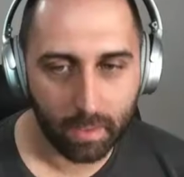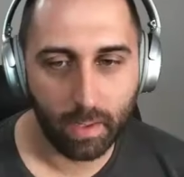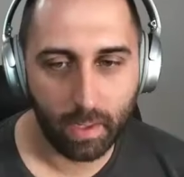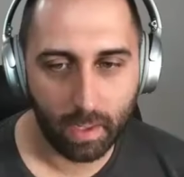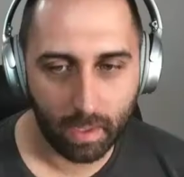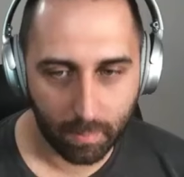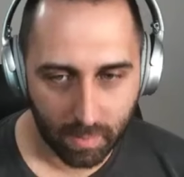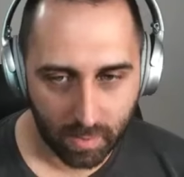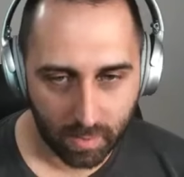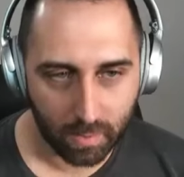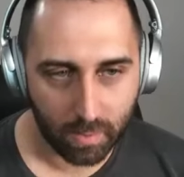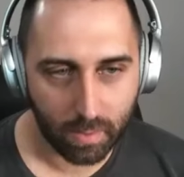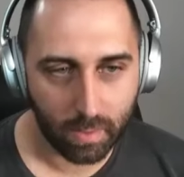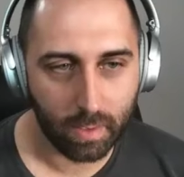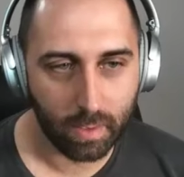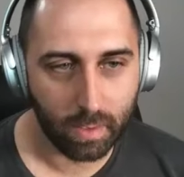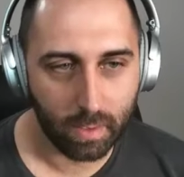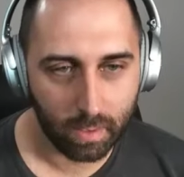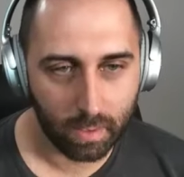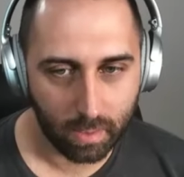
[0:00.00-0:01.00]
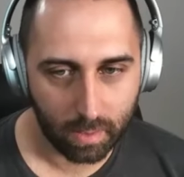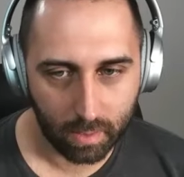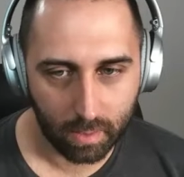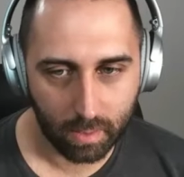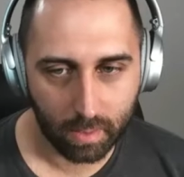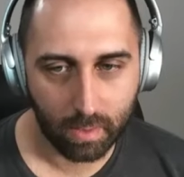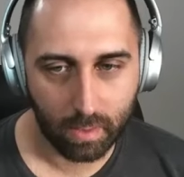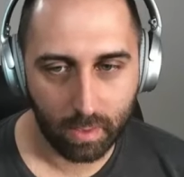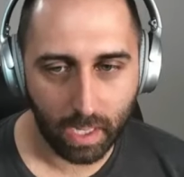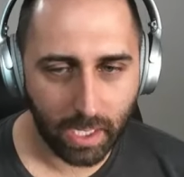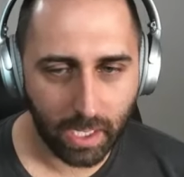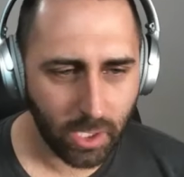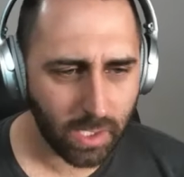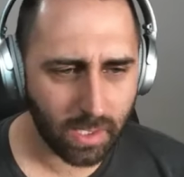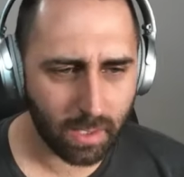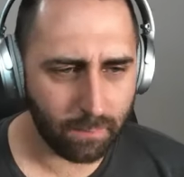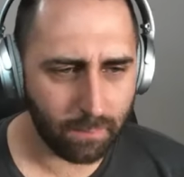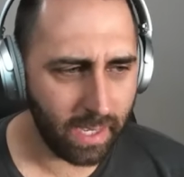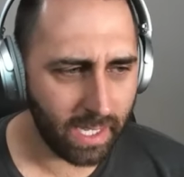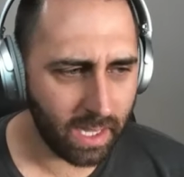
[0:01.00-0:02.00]
absolutely. It's better. And
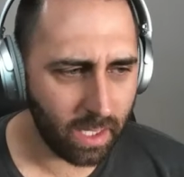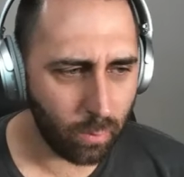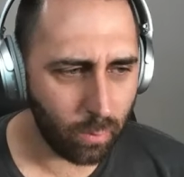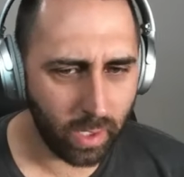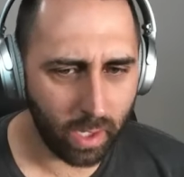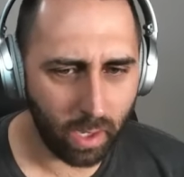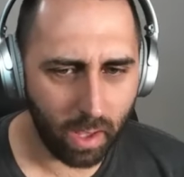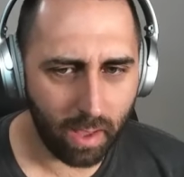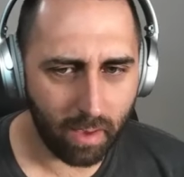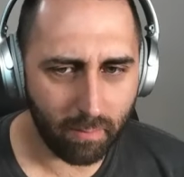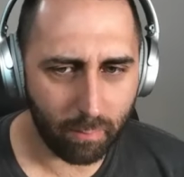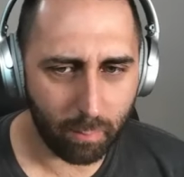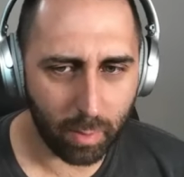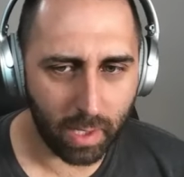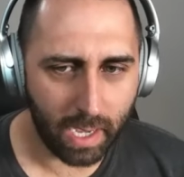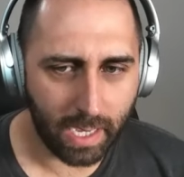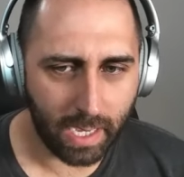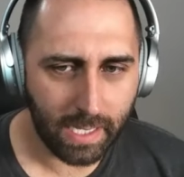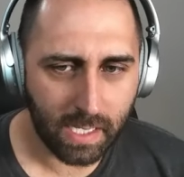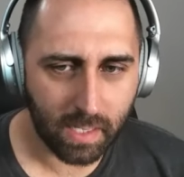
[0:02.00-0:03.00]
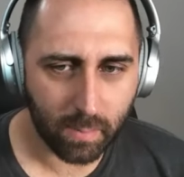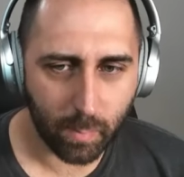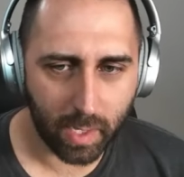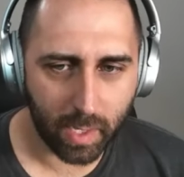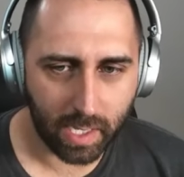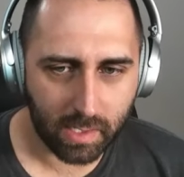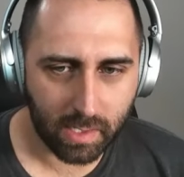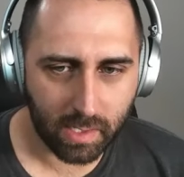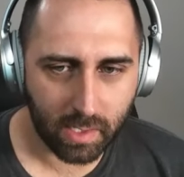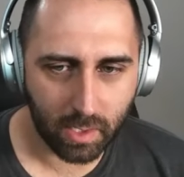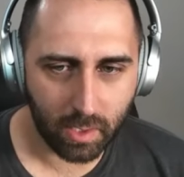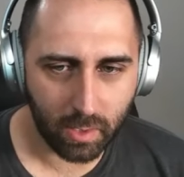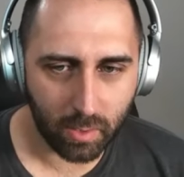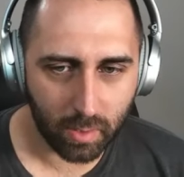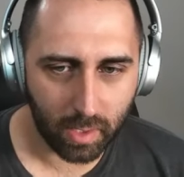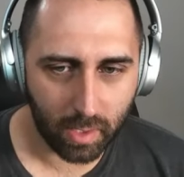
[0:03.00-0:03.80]
just the fact that we all have blind spots too.